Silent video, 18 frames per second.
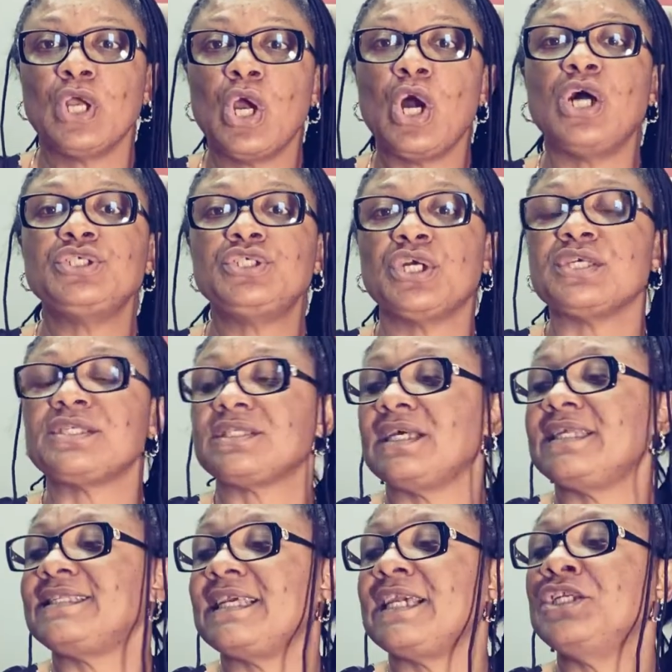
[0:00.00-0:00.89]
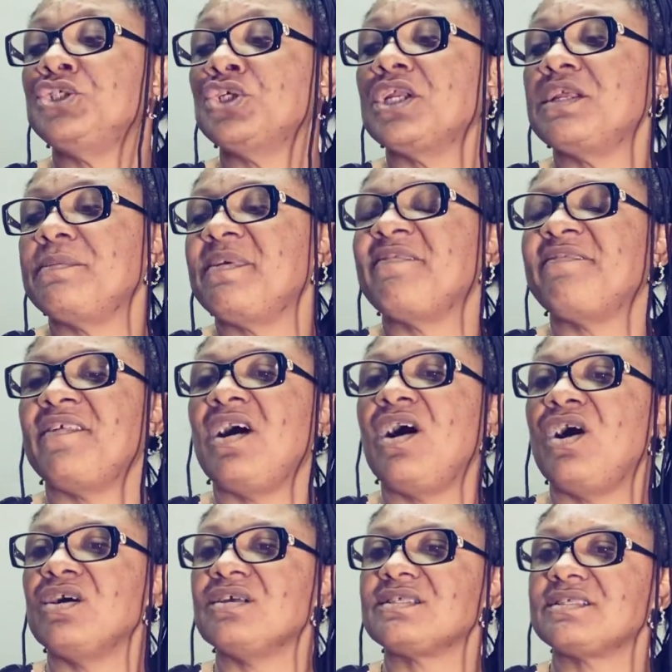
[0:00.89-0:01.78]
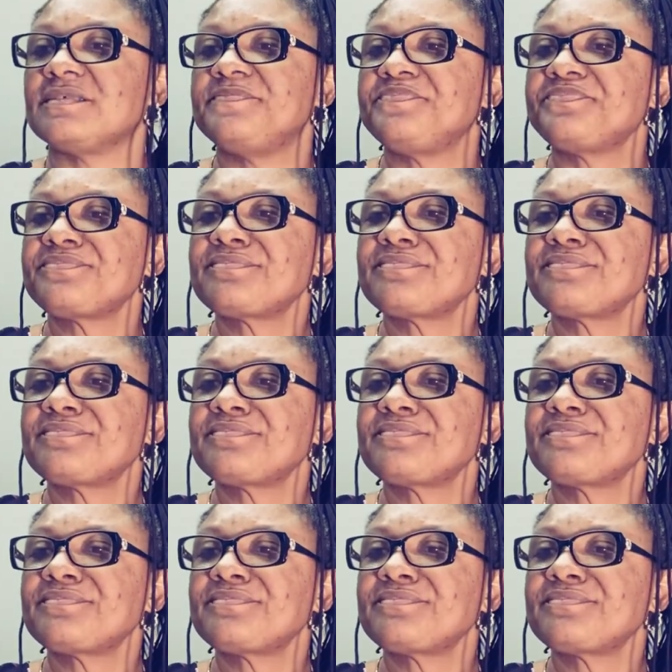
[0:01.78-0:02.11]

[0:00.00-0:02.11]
God just set a journey before us.